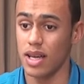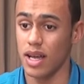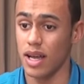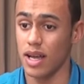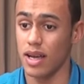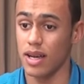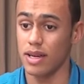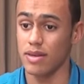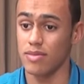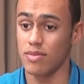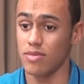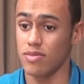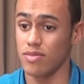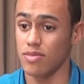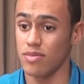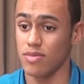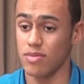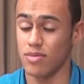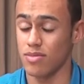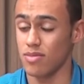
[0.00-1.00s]
And
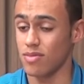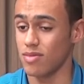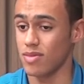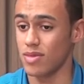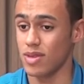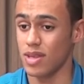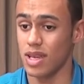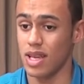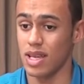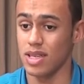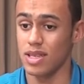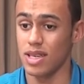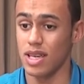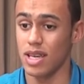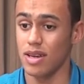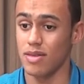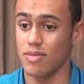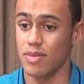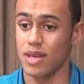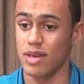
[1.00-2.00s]
yeah,
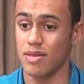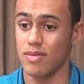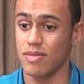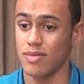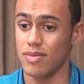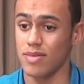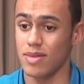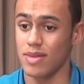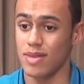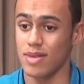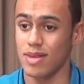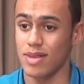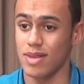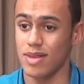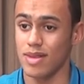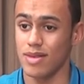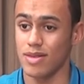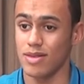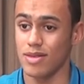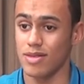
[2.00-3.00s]
I mean,
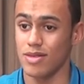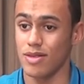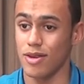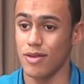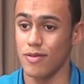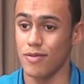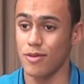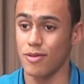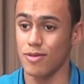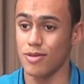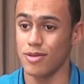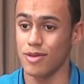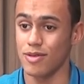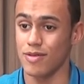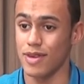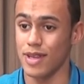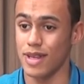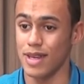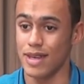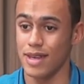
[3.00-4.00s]
just looking forward to it
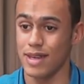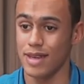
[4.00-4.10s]
really.